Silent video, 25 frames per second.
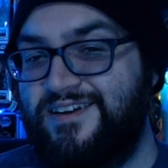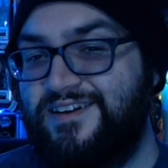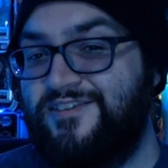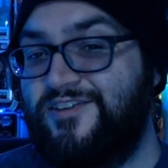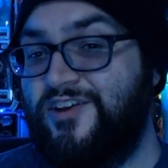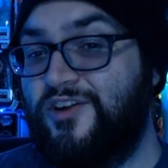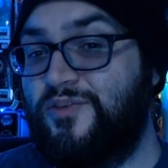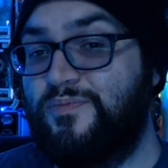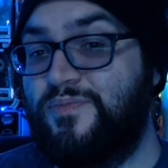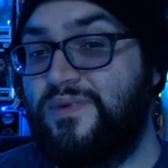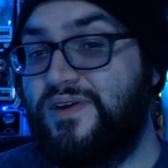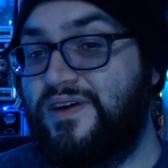
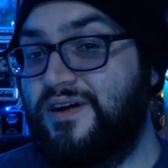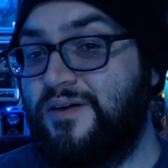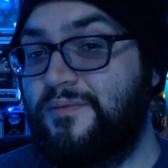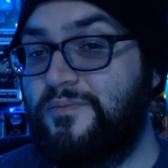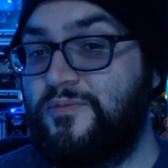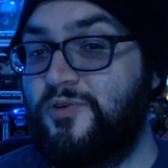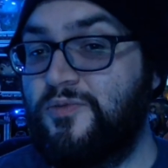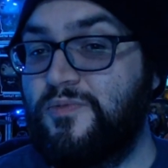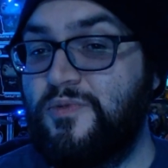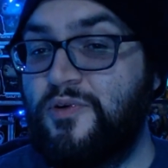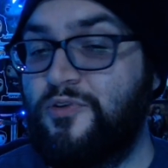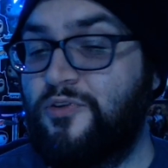Just become
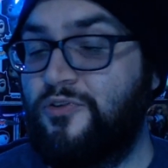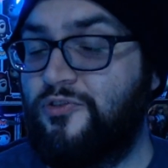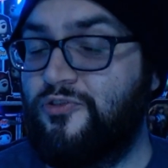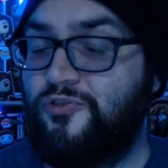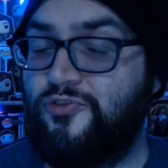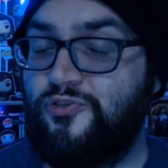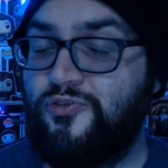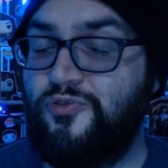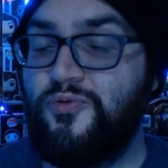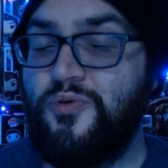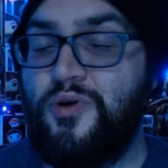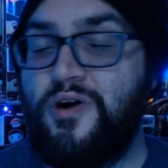your most
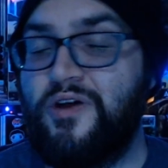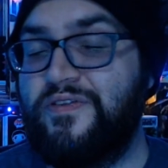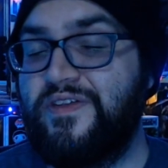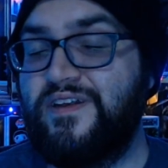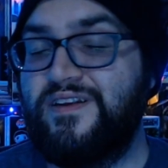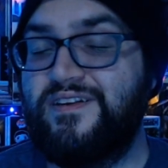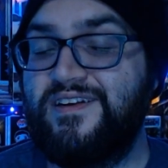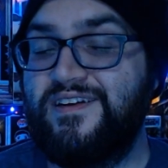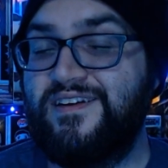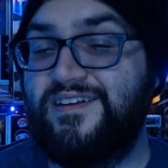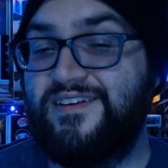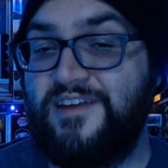true,
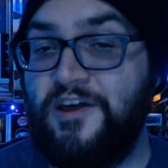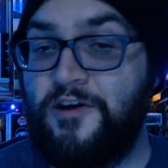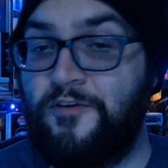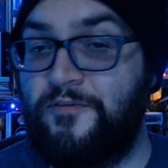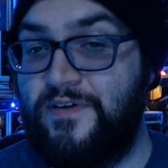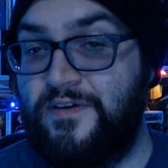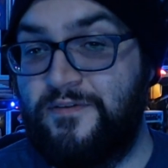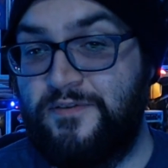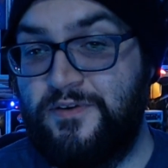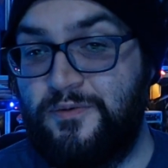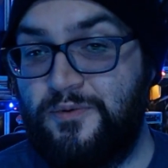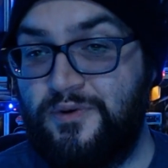authentic self,
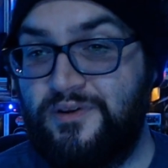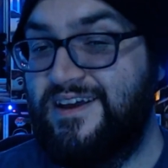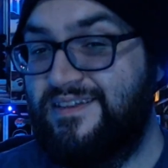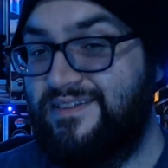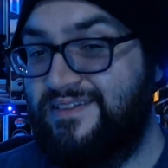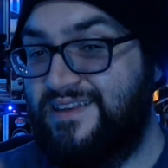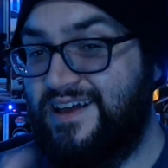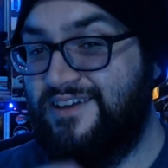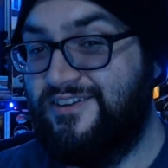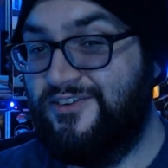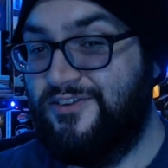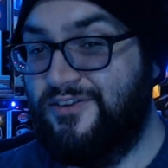everyone.
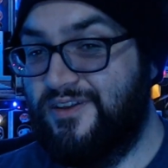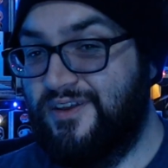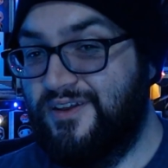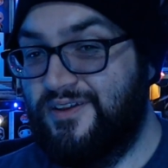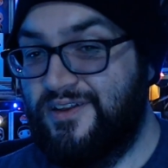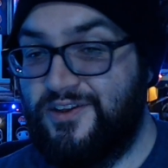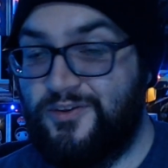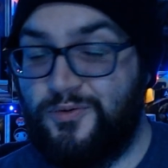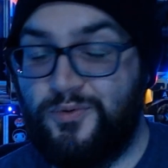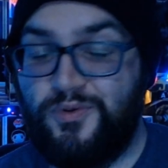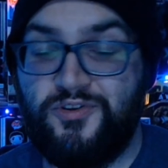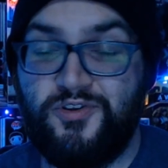That's uh,
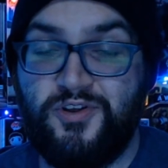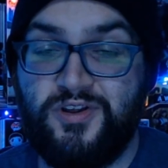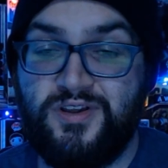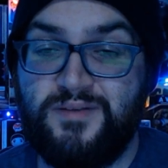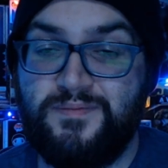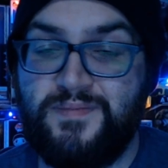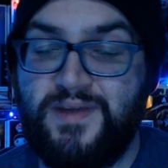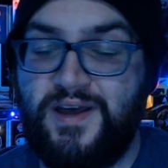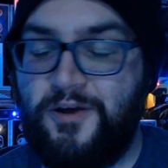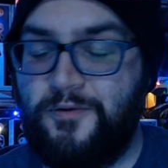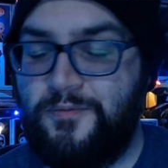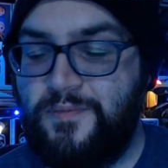that's what it's all
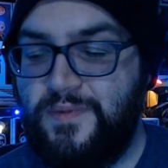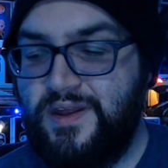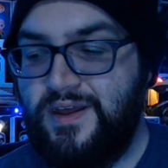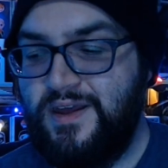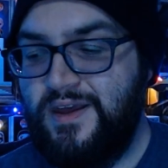about.